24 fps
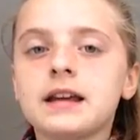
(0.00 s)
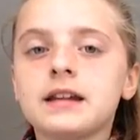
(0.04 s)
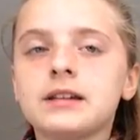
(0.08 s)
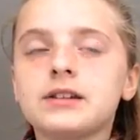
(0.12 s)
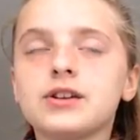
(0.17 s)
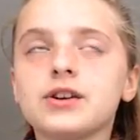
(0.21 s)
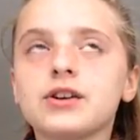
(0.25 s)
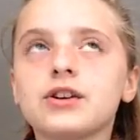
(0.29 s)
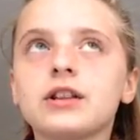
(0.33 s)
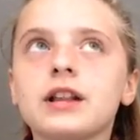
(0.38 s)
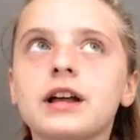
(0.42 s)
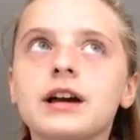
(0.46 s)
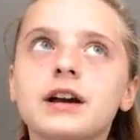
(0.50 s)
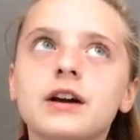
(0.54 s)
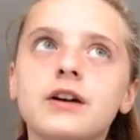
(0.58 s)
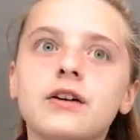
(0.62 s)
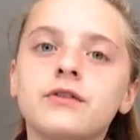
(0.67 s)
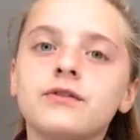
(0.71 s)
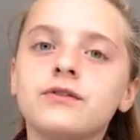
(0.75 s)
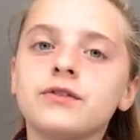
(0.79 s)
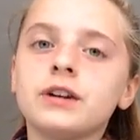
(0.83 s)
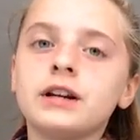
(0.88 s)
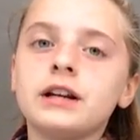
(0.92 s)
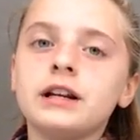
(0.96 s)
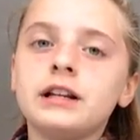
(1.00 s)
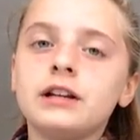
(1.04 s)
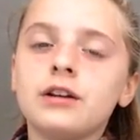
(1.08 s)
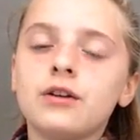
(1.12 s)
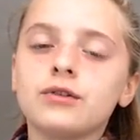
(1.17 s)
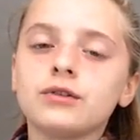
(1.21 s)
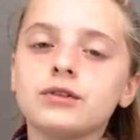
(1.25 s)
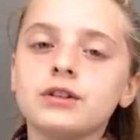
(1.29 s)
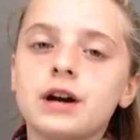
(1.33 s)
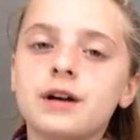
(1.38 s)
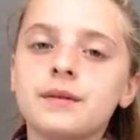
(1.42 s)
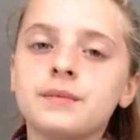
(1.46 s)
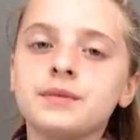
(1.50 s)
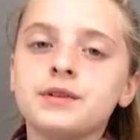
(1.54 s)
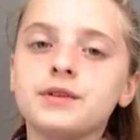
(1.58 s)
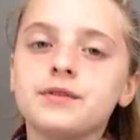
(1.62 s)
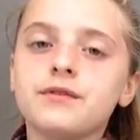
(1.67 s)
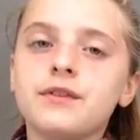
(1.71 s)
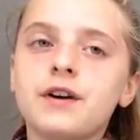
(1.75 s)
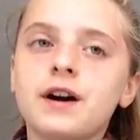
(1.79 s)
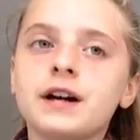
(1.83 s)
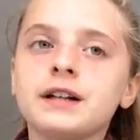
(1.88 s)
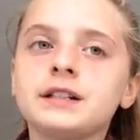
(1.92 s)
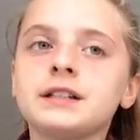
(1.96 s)
it took like a really long time to
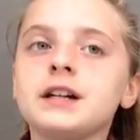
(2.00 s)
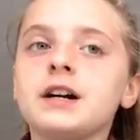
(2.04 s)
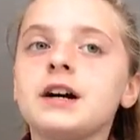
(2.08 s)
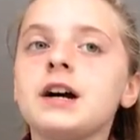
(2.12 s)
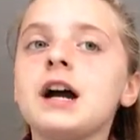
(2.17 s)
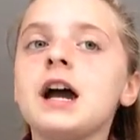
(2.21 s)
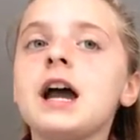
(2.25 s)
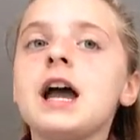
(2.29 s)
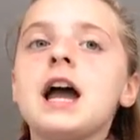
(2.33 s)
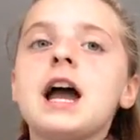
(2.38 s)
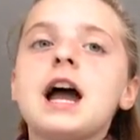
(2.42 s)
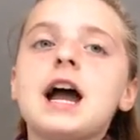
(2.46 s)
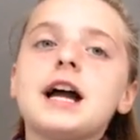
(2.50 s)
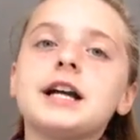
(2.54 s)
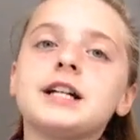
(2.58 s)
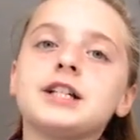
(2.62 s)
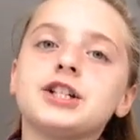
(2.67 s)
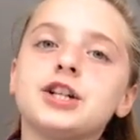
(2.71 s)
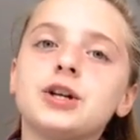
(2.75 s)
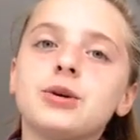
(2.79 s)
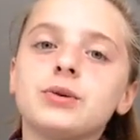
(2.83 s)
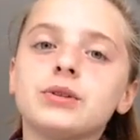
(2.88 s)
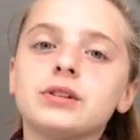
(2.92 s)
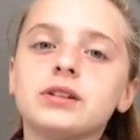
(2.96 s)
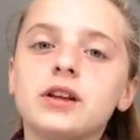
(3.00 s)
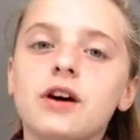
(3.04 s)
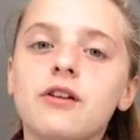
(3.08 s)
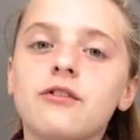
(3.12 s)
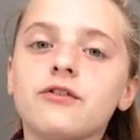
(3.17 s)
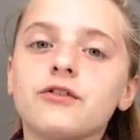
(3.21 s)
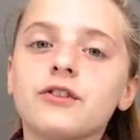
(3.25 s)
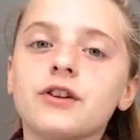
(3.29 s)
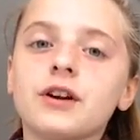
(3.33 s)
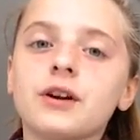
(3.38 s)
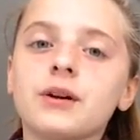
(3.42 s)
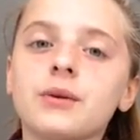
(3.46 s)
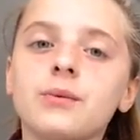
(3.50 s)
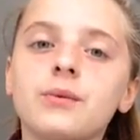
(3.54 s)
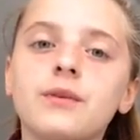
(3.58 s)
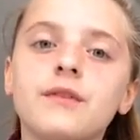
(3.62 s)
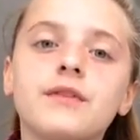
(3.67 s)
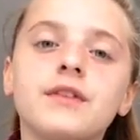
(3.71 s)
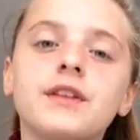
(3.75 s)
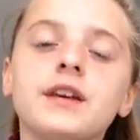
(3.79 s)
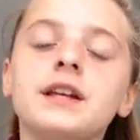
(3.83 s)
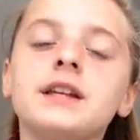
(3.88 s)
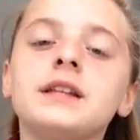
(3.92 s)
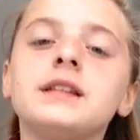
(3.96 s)
find her and she was suffering
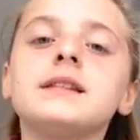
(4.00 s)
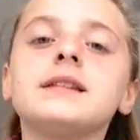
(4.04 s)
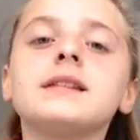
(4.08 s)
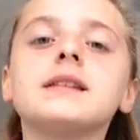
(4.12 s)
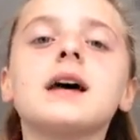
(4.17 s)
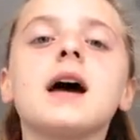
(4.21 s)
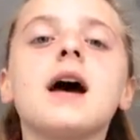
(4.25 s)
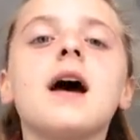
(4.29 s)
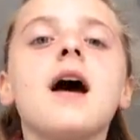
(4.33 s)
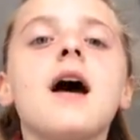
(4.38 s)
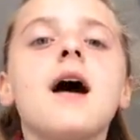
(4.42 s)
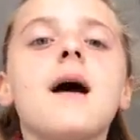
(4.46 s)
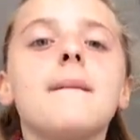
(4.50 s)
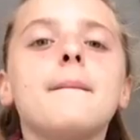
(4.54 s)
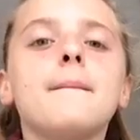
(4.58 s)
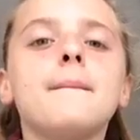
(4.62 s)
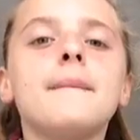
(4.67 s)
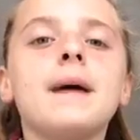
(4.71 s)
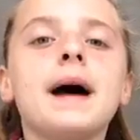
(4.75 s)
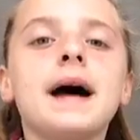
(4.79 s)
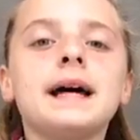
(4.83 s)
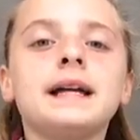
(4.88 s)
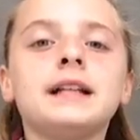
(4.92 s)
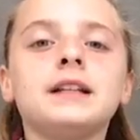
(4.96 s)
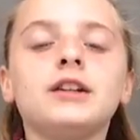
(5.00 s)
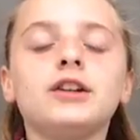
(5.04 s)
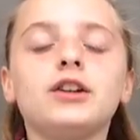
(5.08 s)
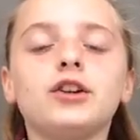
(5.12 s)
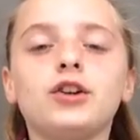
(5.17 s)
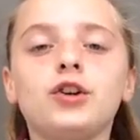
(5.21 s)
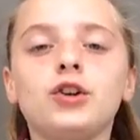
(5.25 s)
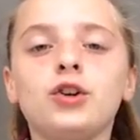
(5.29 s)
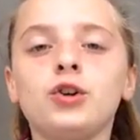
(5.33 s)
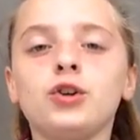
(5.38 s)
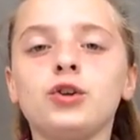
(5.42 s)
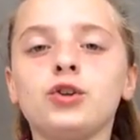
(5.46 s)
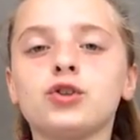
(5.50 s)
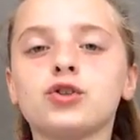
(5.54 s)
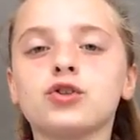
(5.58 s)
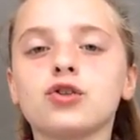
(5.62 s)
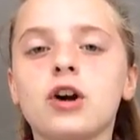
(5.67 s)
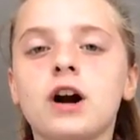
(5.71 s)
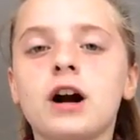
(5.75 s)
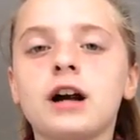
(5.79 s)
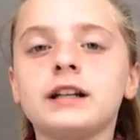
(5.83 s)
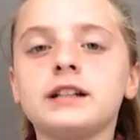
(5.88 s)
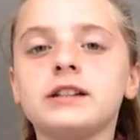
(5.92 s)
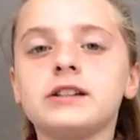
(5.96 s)
with these men who
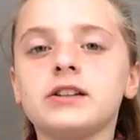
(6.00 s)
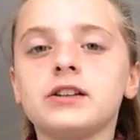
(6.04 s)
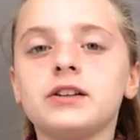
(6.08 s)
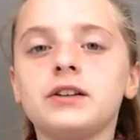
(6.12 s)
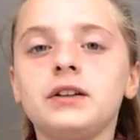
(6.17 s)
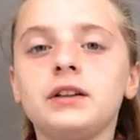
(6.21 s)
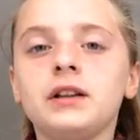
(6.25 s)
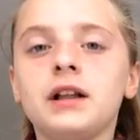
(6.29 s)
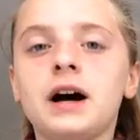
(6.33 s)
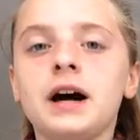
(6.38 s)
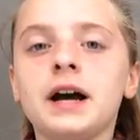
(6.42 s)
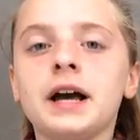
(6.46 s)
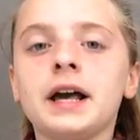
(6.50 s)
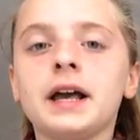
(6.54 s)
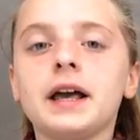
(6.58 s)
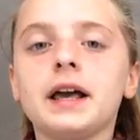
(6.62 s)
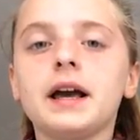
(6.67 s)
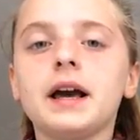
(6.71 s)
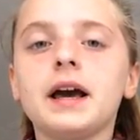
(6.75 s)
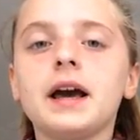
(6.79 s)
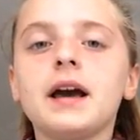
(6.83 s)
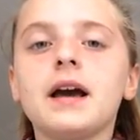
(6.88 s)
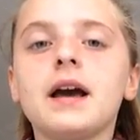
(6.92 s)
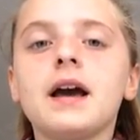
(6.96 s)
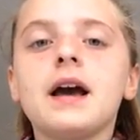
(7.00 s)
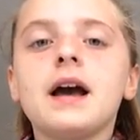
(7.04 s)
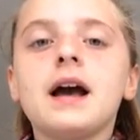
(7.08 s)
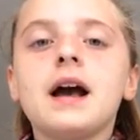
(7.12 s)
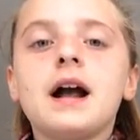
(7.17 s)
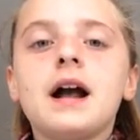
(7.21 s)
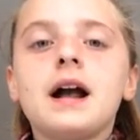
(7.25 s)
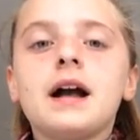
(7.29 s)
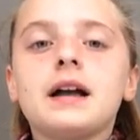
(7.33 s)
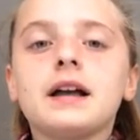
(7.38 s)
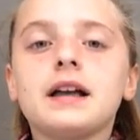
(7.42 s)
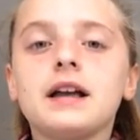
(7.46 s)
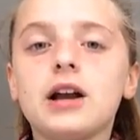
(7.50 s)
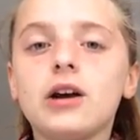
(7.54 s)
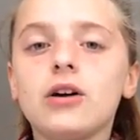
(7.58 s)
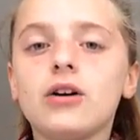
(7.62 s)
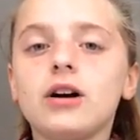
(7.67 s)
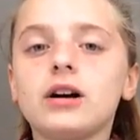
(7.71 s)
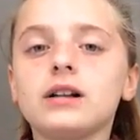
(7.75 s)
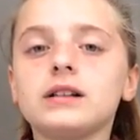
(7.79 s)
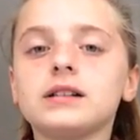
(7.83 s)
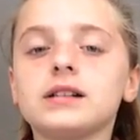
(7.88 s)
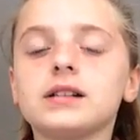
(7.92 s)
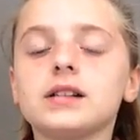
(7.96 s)
tried to like
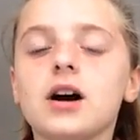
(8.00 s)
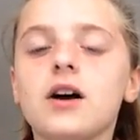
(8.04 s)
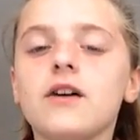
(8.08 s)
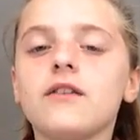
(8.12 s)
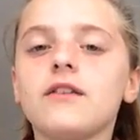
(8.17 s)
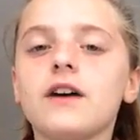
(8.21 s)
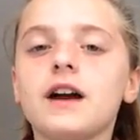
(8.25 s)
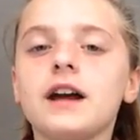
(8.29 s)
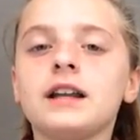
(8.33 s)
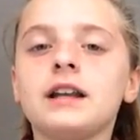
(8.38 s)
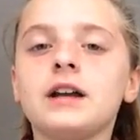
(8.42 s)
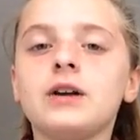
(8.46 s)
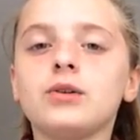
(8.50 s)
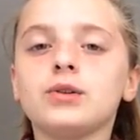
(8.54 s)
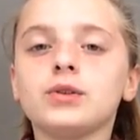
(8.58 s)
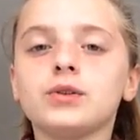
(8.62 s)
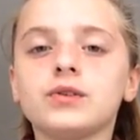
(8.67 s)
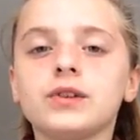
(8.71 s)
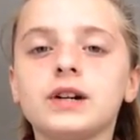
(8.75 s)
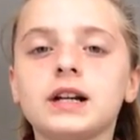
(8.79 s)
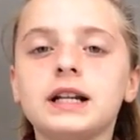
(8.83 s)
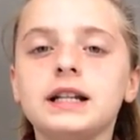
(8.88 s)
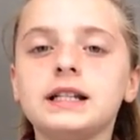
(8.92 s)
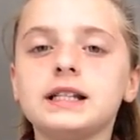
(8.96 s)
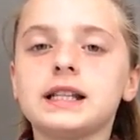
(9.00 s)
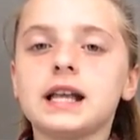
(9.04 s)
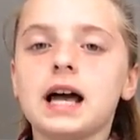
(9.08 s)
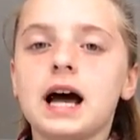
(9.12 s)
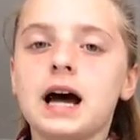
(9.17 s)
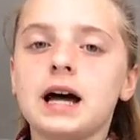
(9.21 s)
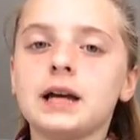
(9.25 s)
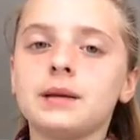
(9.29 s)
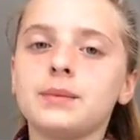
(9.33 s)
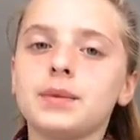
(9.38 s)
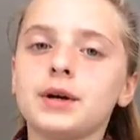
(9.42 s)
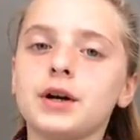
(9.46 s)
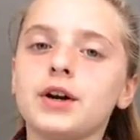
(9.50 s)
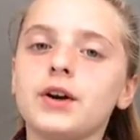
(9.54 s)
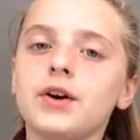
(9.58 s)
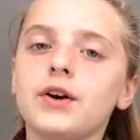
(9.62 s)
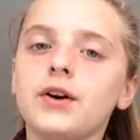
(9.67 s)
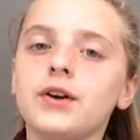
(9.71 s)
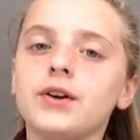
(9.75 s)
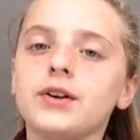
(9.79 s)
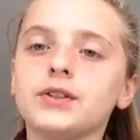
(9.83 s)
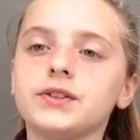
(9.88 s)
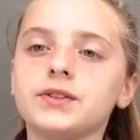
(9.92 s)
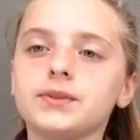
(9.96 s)
kill her and stuff, and it was really sad
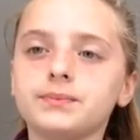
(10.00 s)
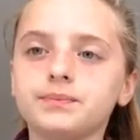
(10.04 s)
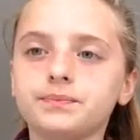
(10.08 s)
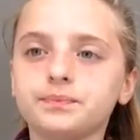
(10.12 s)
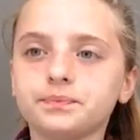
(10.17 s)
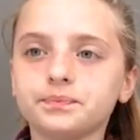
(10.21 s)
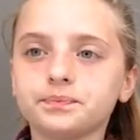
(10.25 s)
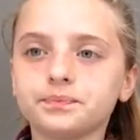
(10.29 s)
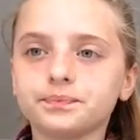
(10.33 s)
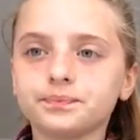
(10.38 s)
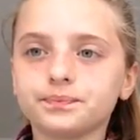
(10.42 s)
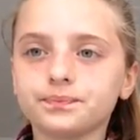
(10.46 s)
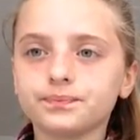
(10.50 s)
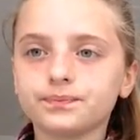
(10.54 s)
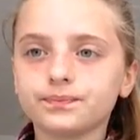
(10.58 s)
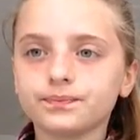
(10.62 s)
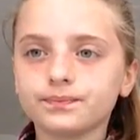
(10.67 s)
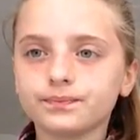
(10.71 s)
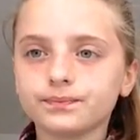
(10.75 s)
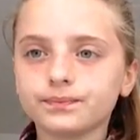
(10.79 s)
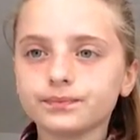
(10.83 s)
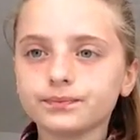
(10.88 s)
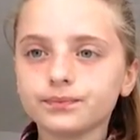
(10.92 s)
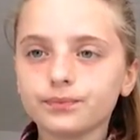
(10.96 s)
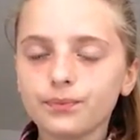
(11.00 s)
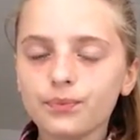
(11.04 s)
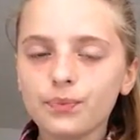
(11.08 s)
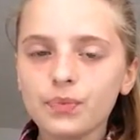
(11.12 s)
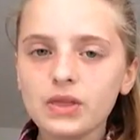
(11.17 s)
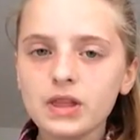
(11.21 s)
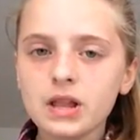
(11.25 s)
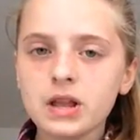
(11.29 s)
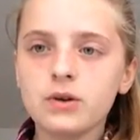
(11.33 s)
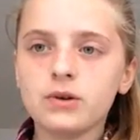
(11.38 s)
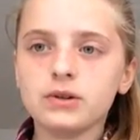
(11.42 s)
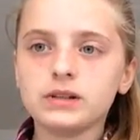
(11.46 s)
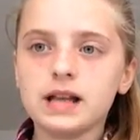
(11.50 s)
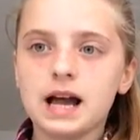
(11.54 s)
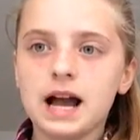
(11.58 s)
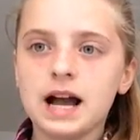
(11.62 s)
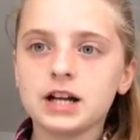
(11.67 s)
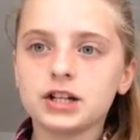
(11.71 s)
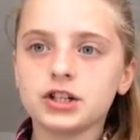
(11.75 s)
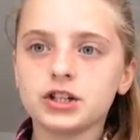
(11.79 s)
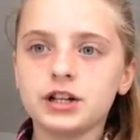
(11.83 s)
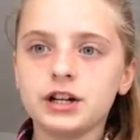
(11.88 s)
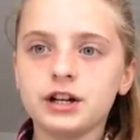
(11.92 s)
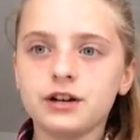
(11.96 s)
because it was
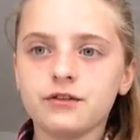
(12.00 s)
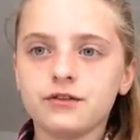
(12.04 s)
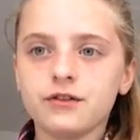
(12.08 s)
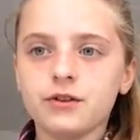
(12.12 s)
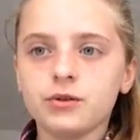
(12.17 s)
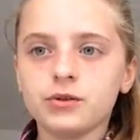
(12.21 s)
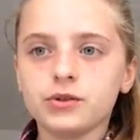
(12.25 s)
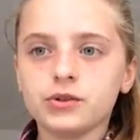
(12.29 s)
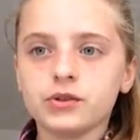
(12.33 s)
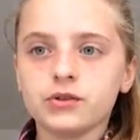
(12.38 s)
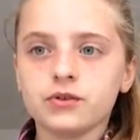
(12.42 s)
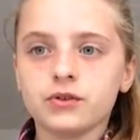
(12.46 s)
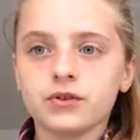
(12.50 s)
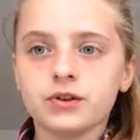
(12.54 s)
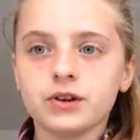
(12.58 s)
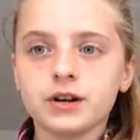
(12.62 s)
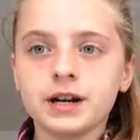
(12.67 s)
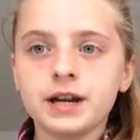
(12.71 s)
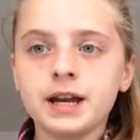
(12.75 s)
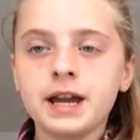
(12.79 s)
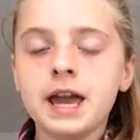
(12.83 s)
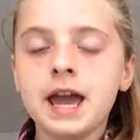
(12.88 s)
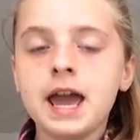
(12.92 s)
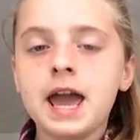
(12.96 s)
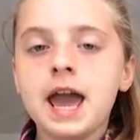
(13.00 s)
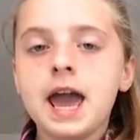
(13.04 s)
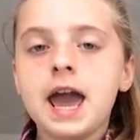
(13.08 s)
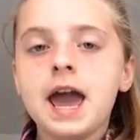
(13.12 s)
actually a real story.